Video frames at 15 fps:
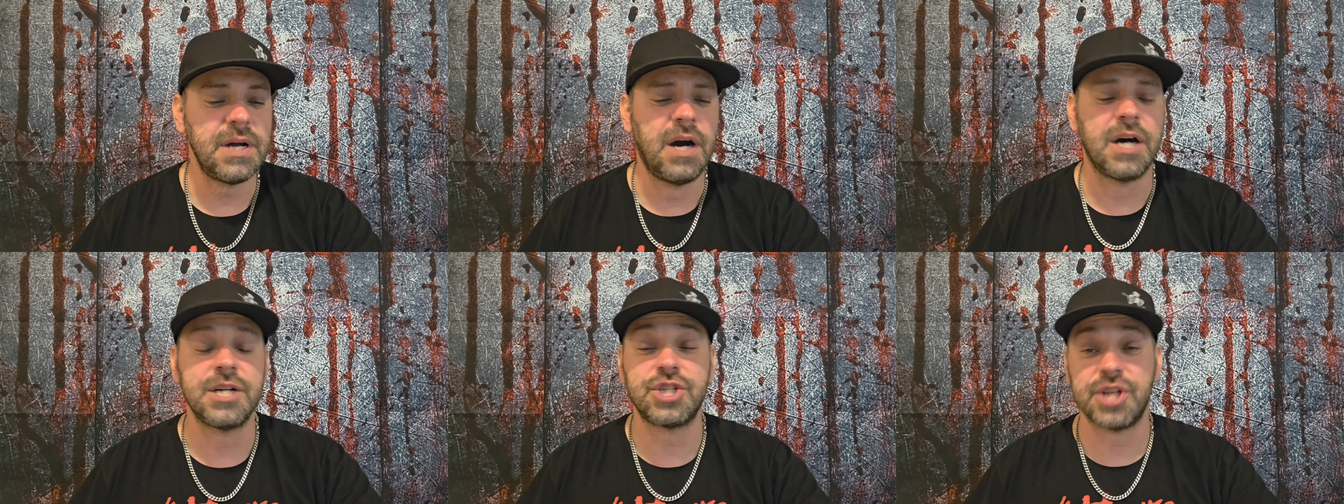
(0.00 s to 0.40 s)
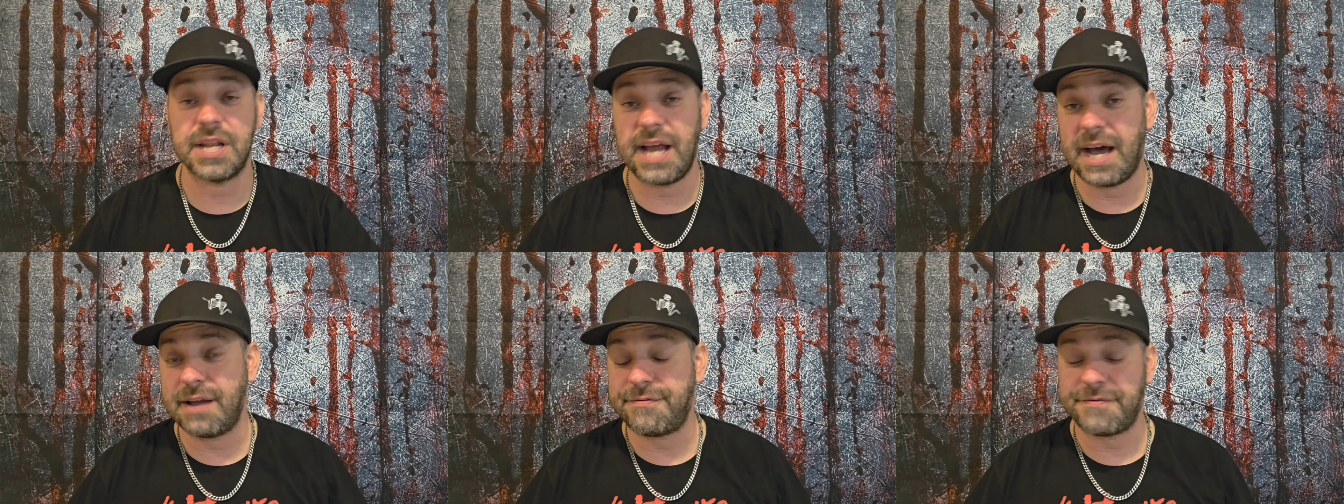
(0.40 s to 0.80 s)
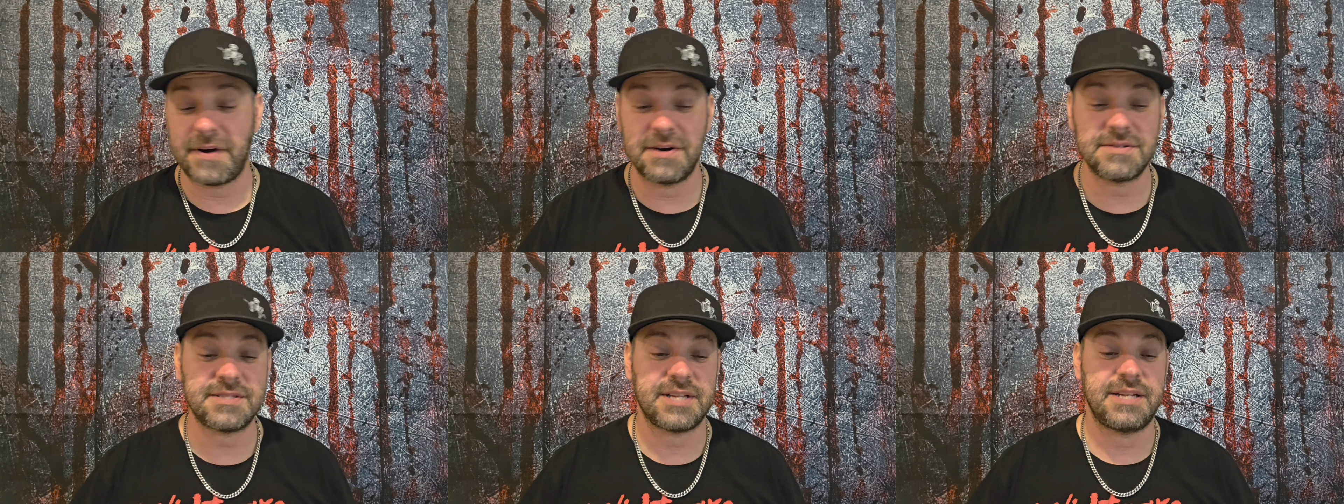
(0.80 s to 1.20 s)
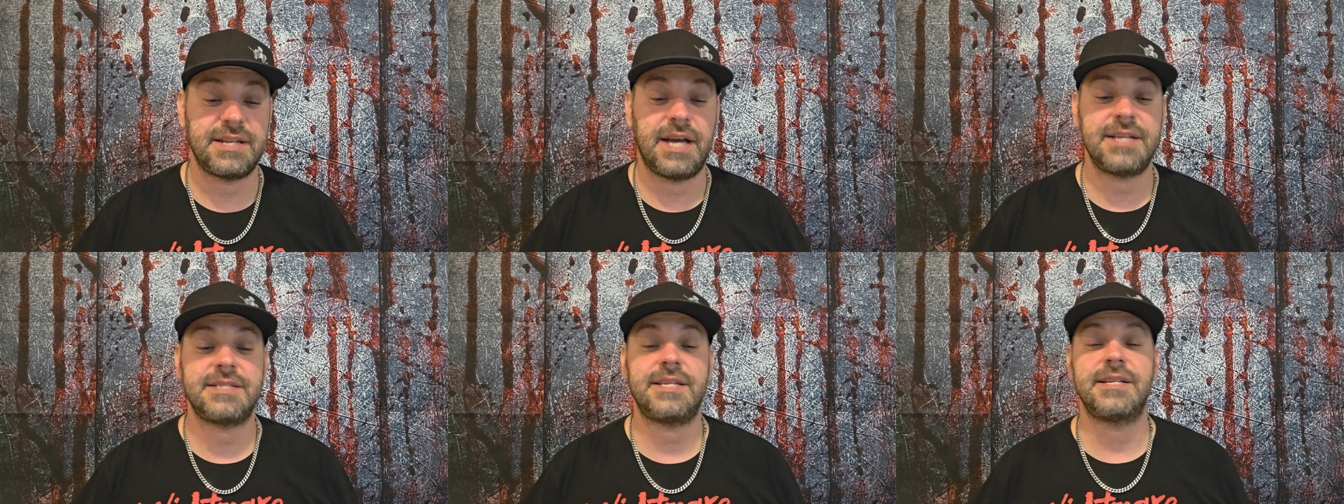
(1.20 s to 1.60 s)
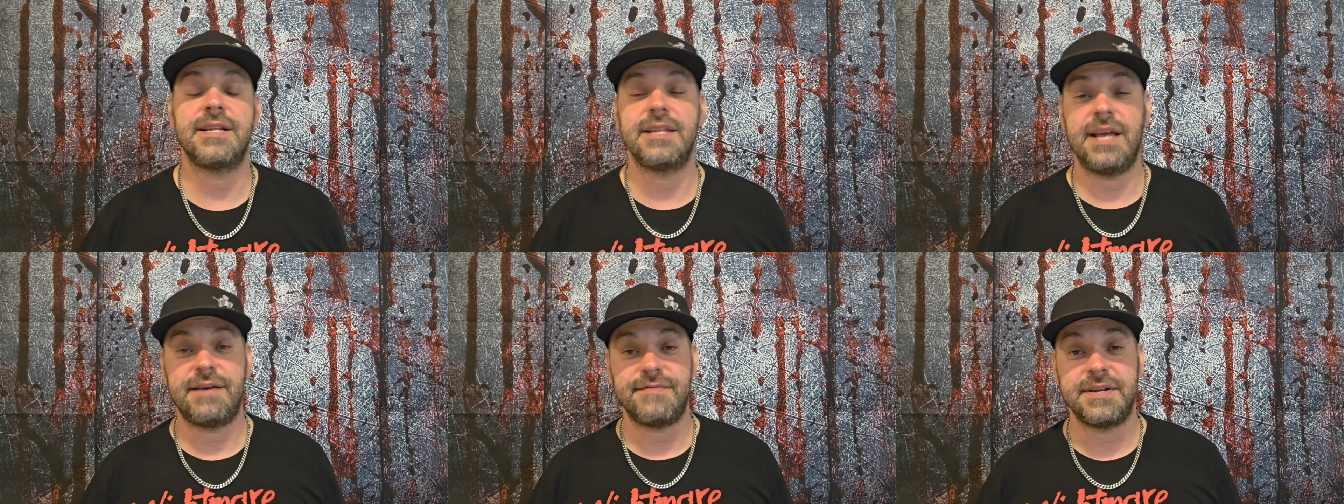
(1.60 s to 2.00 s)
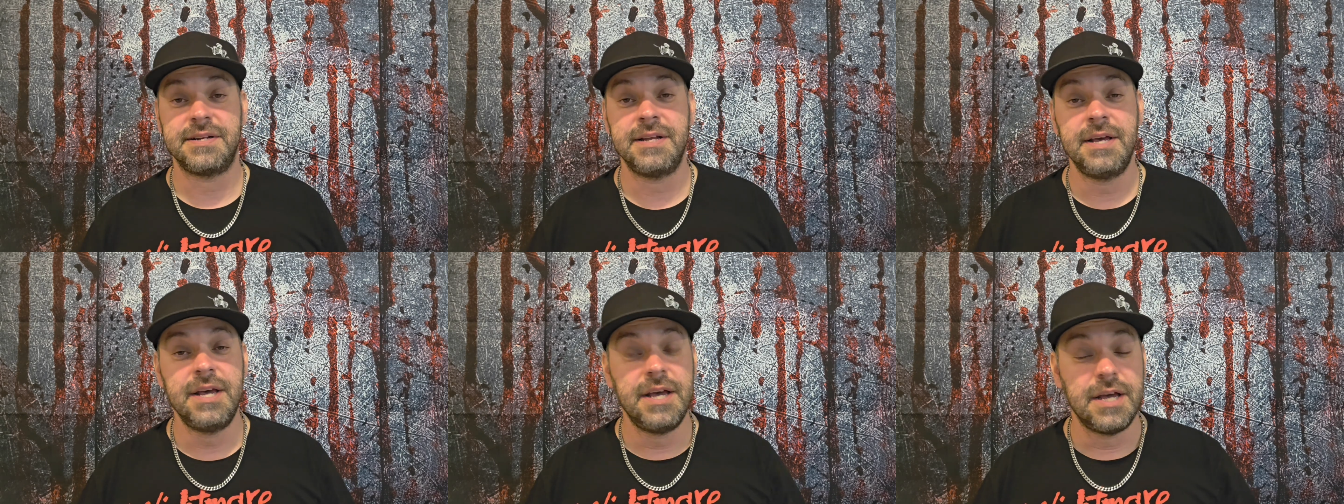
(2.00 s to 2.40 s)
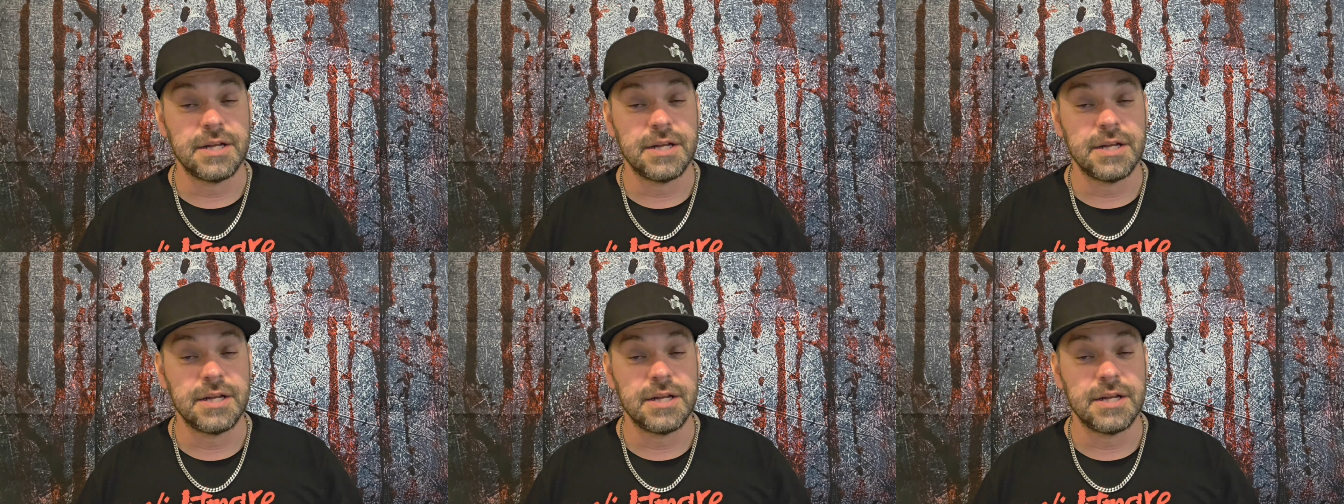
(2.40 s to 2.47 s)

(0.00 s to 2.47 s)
On July 1st in 1911,